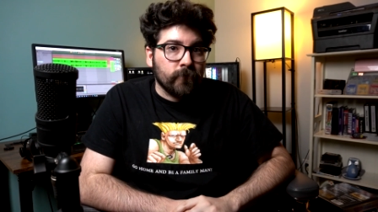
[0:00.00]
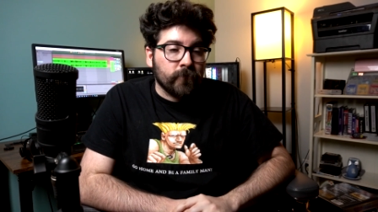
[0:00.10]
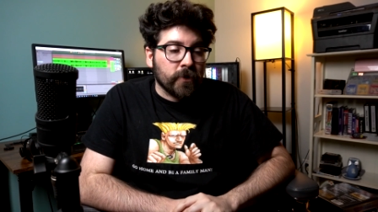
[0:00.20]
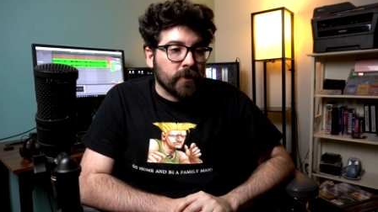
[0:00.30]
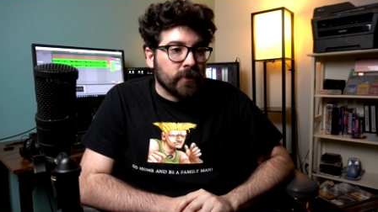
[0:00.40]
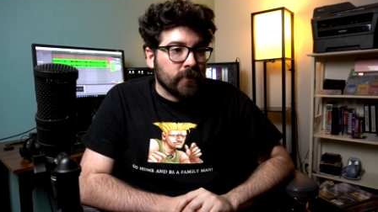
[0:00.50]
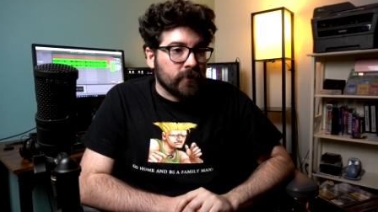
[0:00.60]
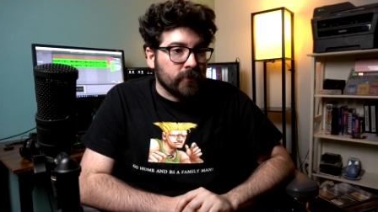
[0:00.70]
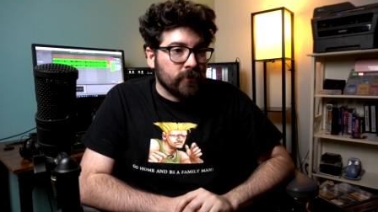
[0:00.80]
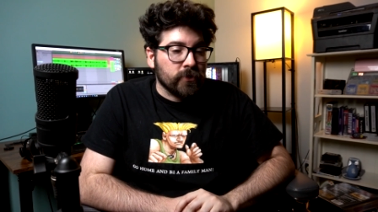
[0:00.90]
very
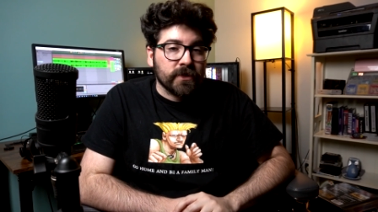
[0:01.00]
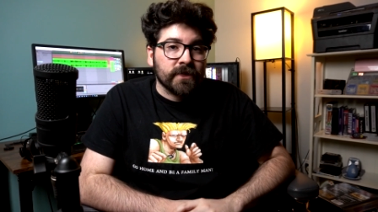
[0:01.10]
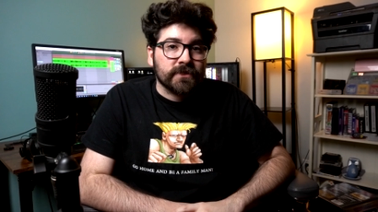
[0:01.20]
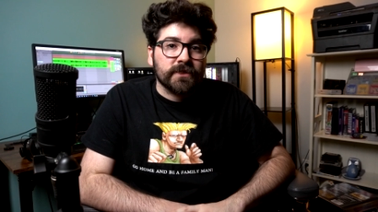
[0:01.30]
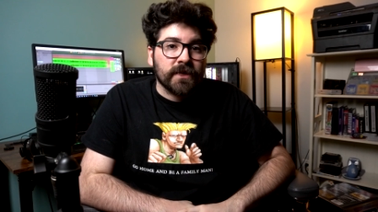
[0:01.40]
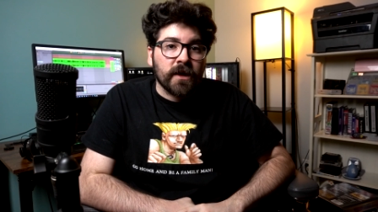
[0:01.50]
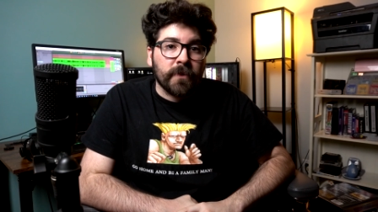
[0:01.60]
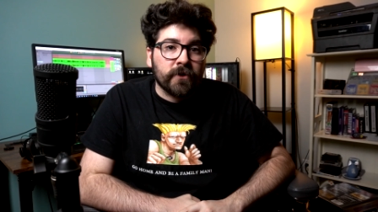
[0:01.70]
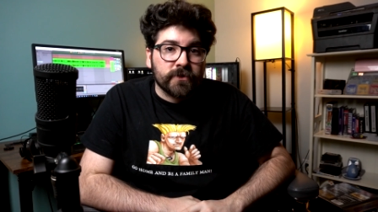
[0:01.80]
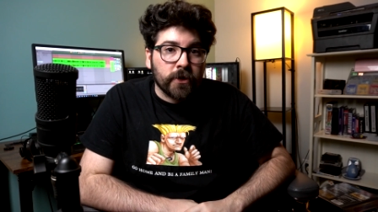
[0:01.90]
good things to say
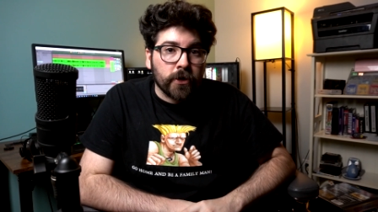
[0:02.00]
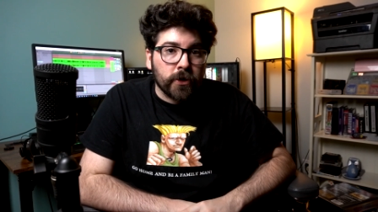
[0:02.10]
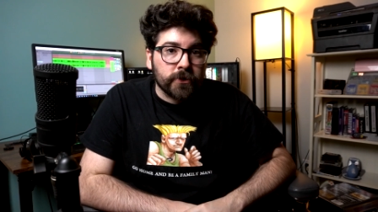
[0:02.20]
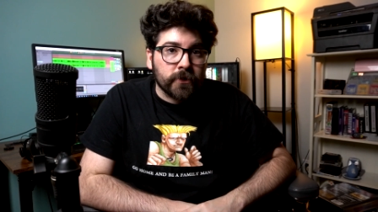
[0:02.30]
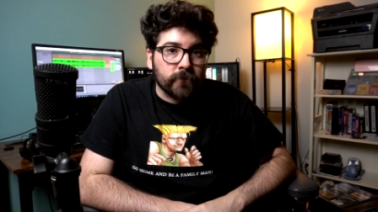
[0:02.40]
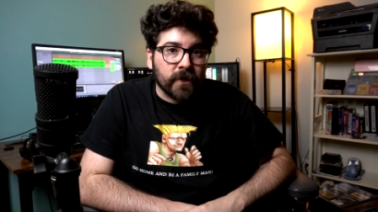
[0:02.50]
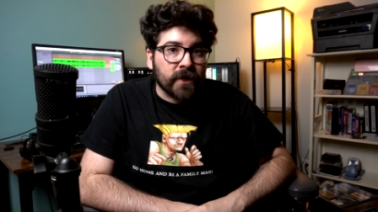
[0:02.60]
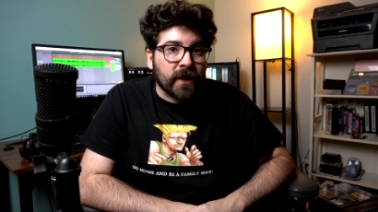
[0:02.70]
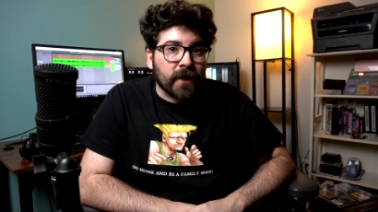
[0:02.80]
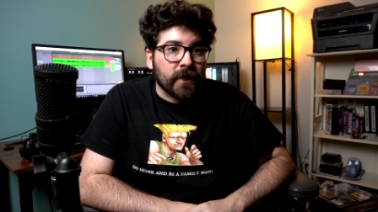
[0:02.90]
about Terraonion,
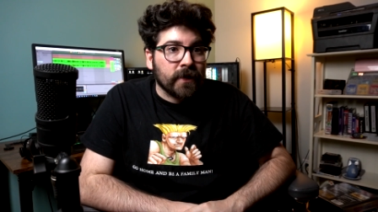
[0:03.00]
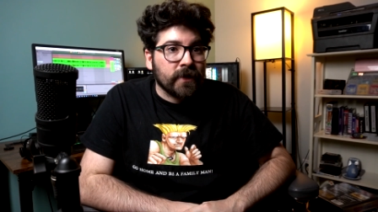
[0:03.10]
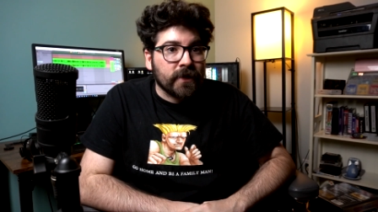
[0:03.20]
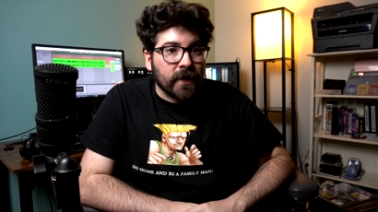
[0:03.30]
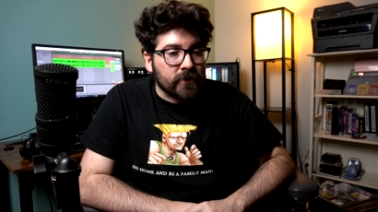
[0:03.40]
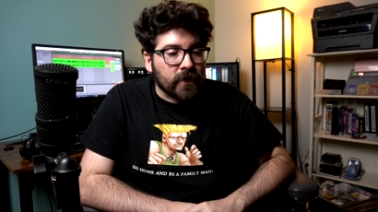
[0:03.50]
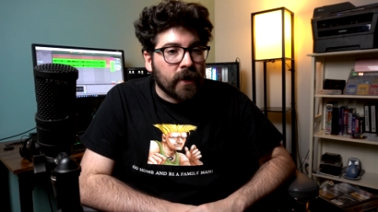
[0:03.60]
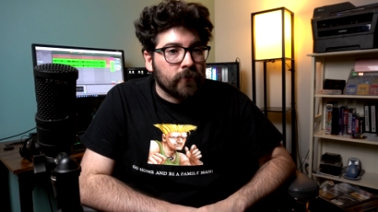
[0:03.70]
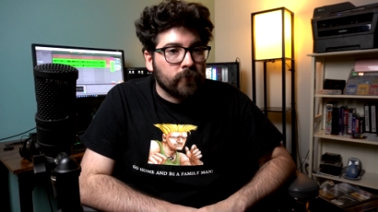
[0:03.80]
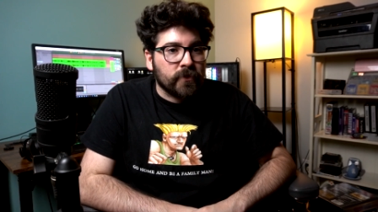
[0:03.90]
and I hate
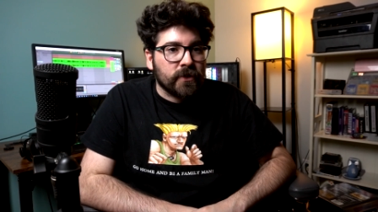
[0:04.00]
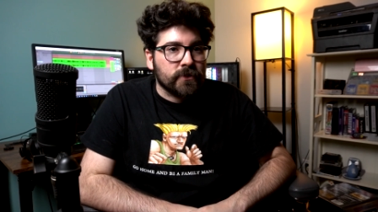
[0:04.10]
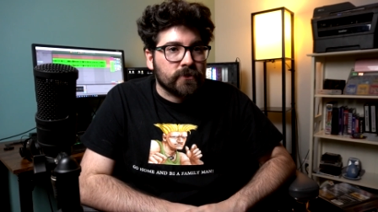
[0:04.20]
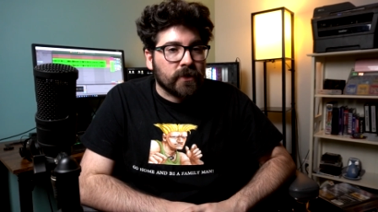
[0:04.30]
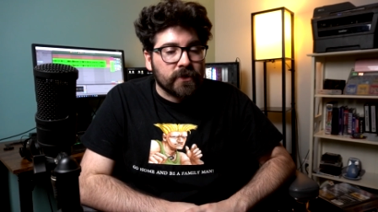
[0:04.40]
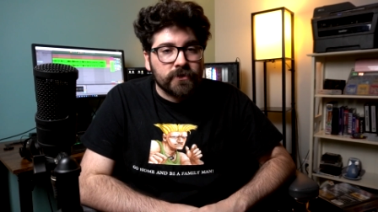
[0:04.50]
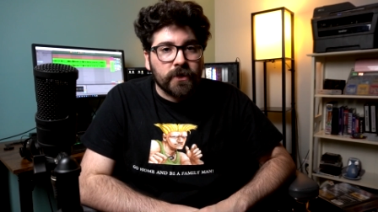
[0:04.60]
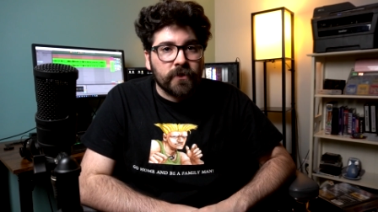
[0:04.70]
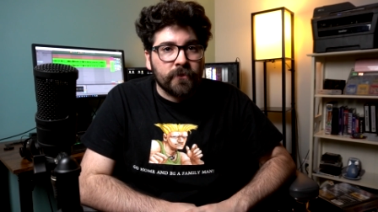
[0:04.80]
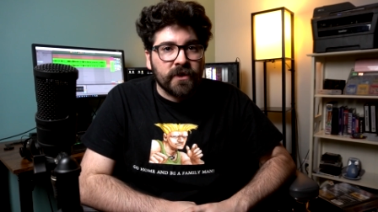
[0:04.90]
that, because like I
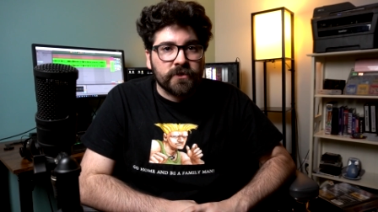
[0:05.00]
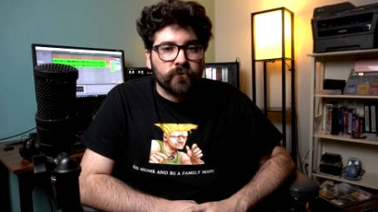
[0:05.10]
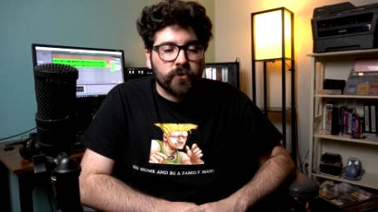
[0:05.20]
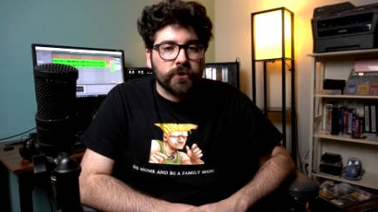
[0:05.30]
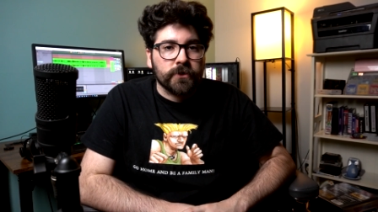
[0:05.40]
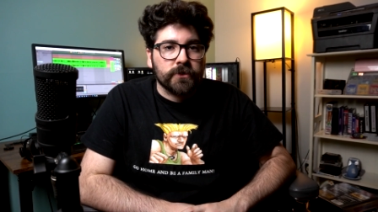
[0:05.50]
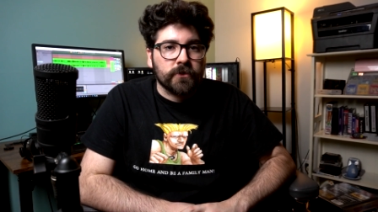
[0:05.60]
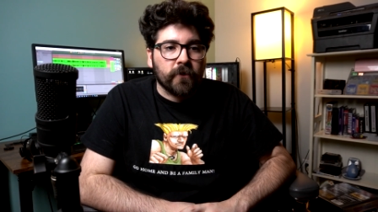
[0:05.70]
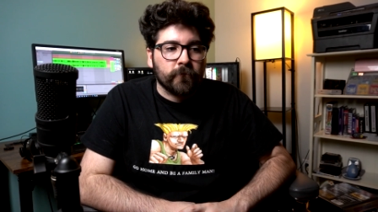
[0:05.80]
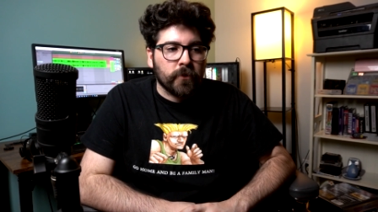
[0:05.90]
said, they make some really good stuff.